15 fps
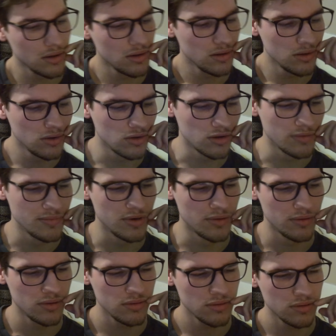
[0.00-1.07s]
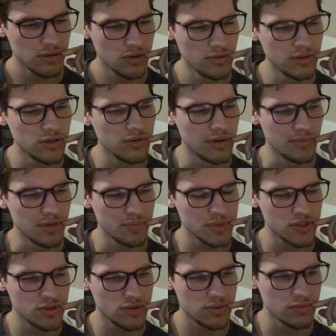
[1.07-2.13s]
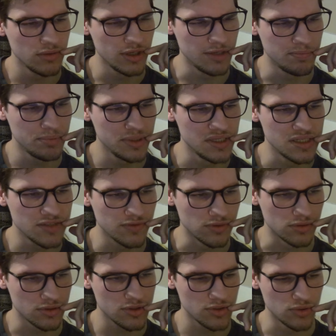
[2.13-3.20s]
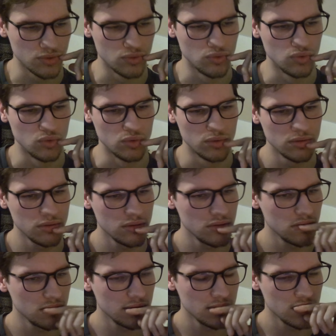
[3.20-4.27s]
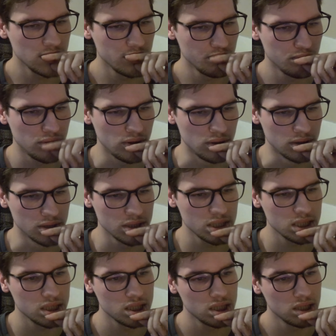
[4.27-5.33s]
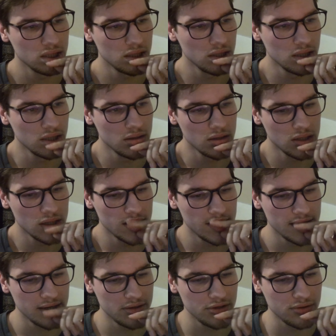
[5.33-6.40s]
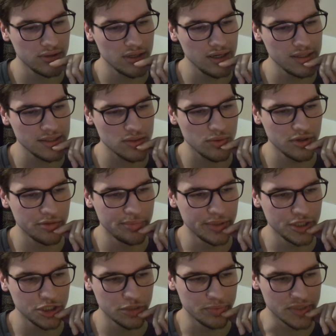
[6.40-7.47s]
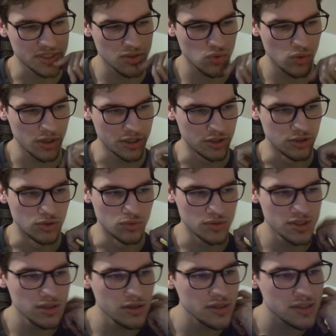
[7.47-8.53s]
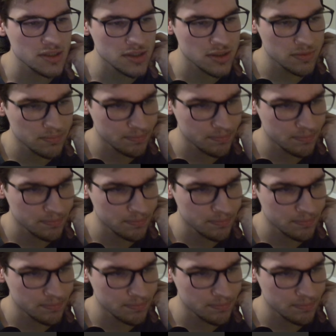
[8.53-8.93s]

Or I'm up... Oh no, I'm up a piece for 2 pawns. Your light squared bishop is quite useless.